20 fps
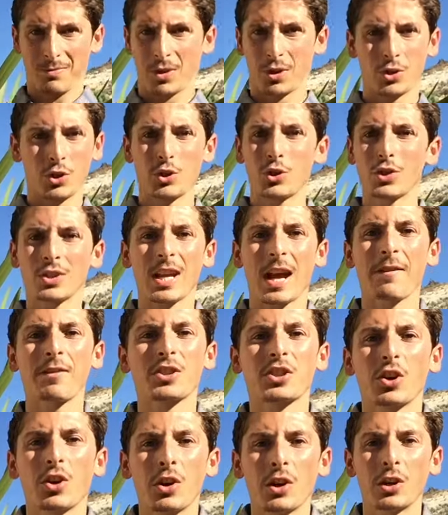you just have a
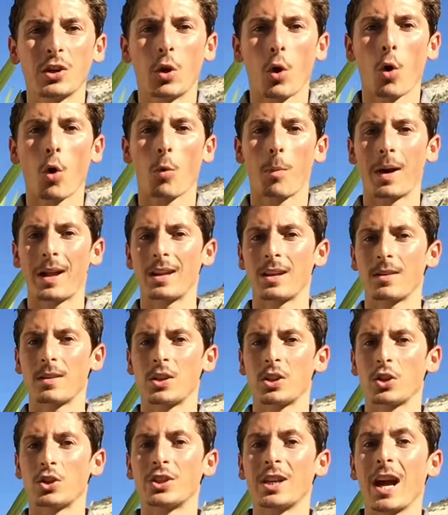certain goal, but
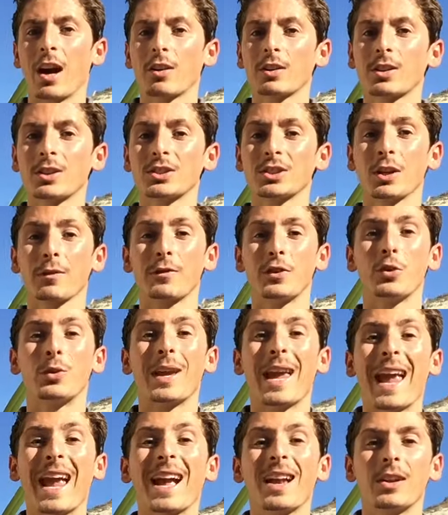you're telling yourself you
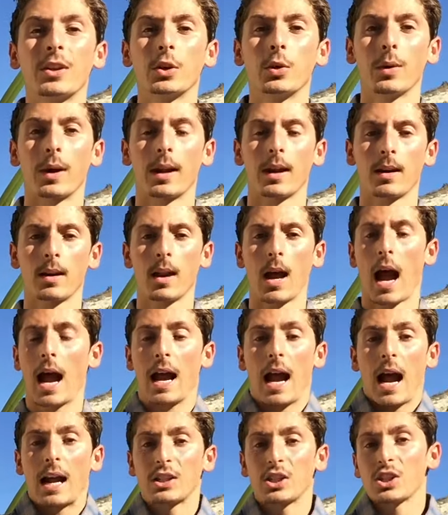can't do it.
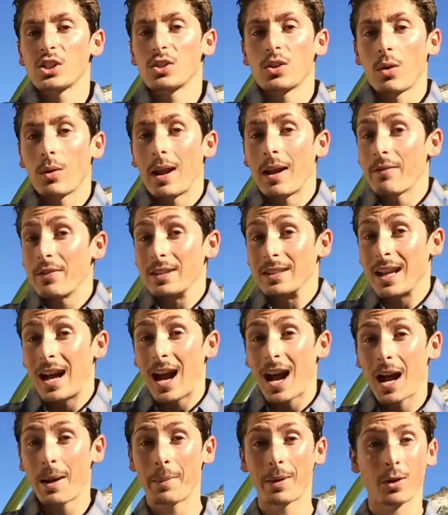I, I just don't have the
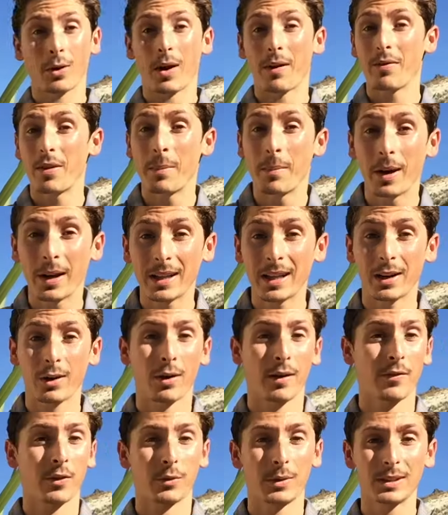time, I don't have the money, I
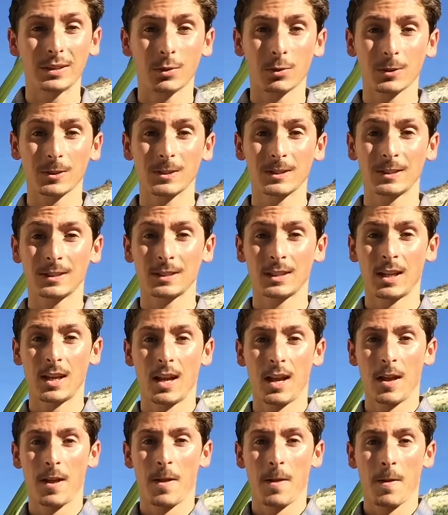don't have the resources.
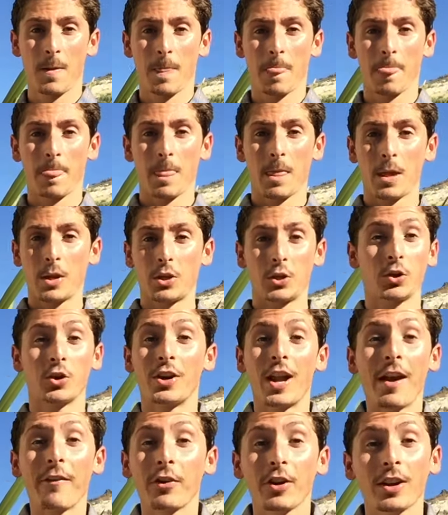You're
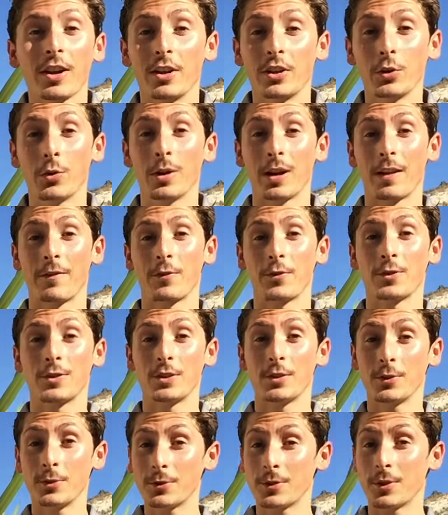never going to do it if you
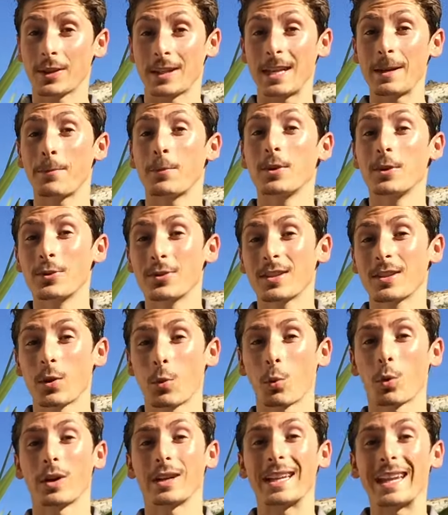use the, keep using the
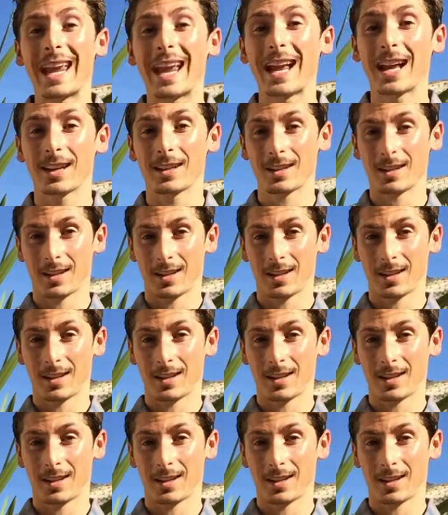word can't.